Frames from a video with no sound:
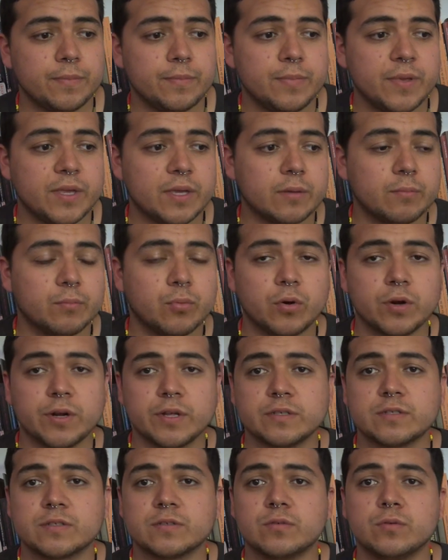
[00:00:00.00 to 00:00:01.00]
being in
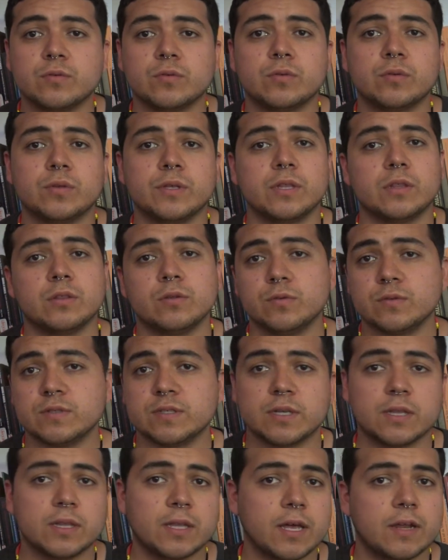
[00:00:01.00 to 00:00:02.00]
boarding school and
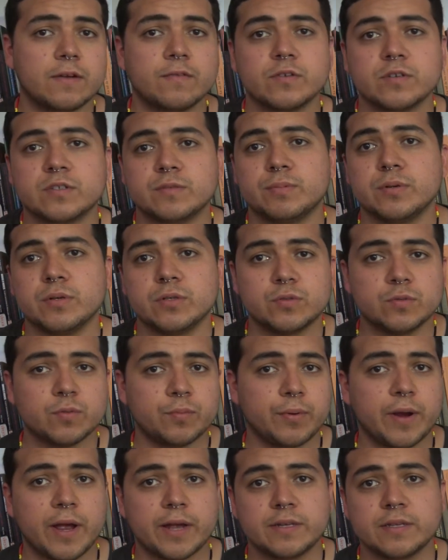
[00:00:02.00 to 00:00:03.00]
losing a lot of her spiritual
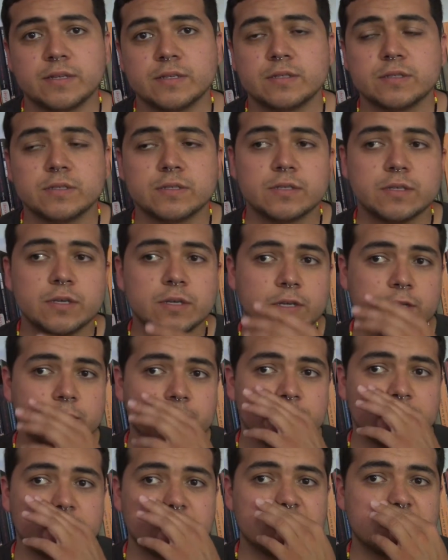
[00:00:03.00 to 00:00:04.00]
practice.
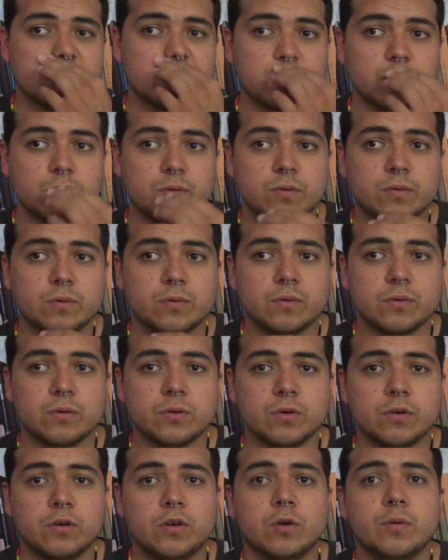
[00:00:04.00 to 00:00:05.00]
So
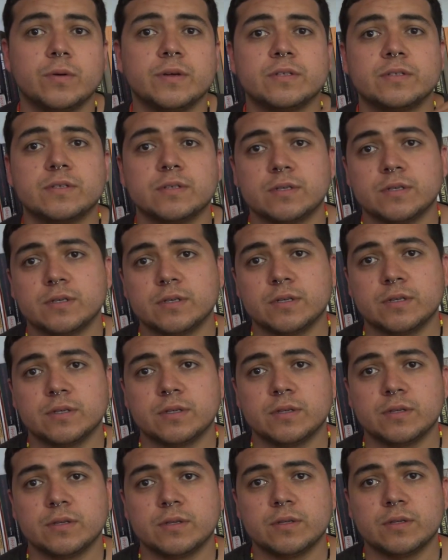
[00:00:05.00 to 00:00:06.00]
going
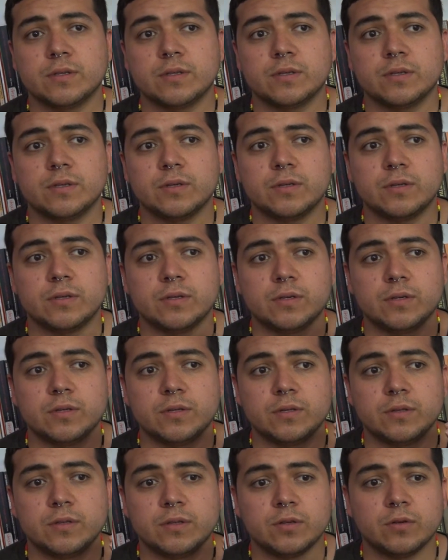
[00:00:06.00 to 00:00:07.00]
to
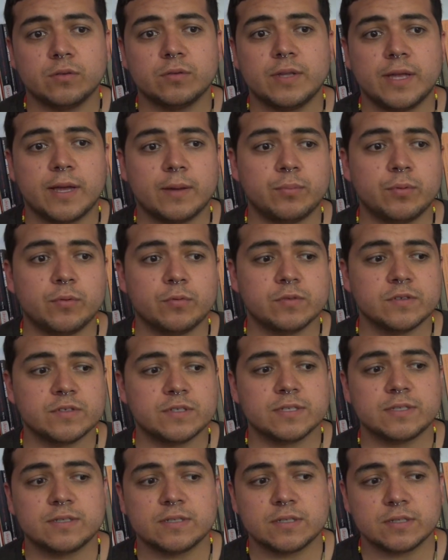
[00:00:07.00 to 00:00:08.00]
the No DAPL
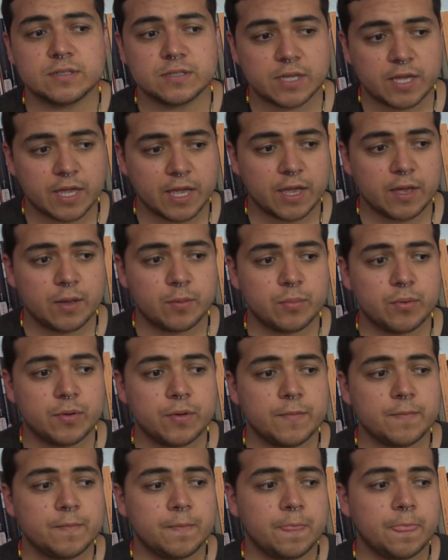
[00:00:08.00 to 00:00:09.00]
resistance camp,
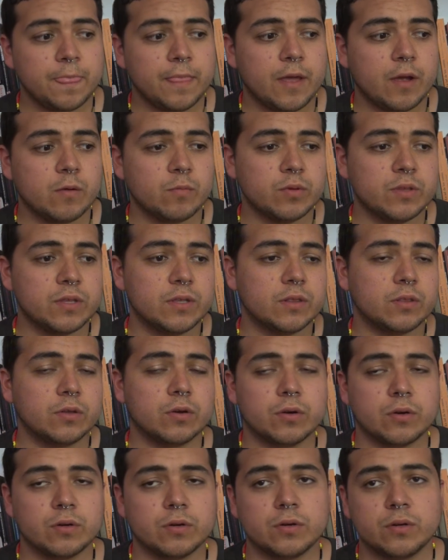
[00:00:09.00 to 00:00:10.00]
I really
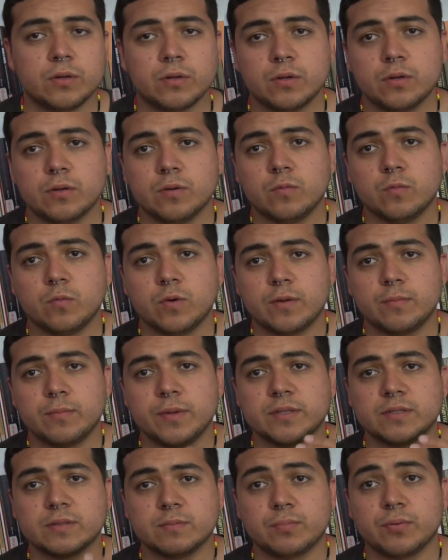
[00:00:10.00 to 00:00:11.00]
learned what it
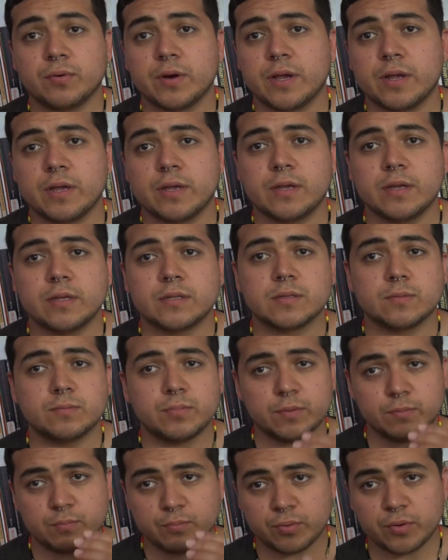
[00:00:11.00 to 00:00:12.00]
meant to pray and to
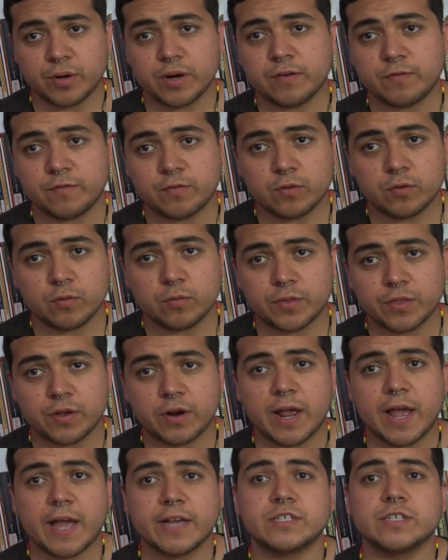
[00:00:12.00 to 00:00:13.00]
be prayerful with
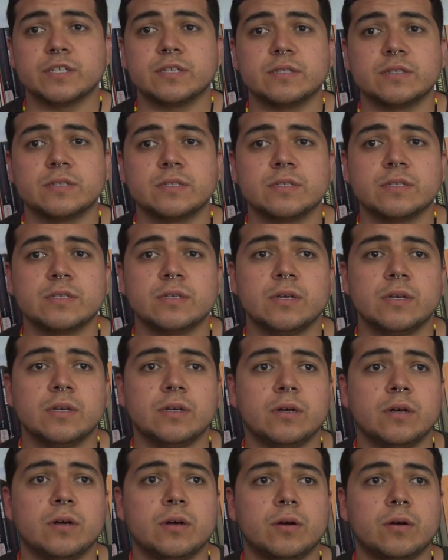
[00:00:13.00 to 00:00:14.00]
our actions,
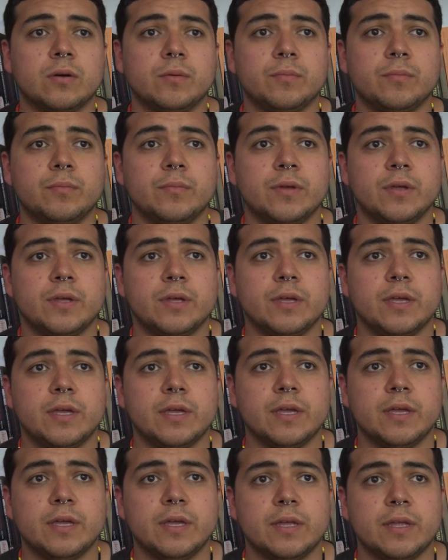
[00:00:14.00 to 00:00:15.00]
um,
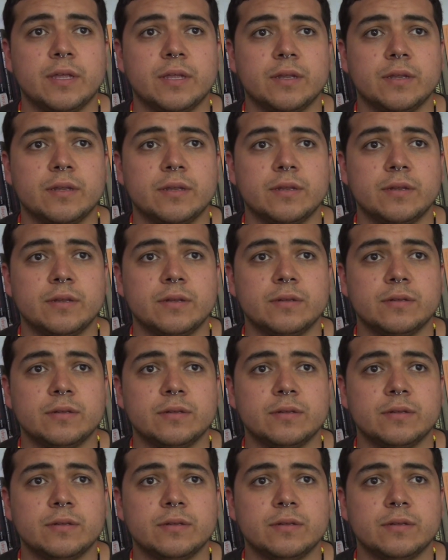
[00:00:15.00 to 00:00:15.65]
and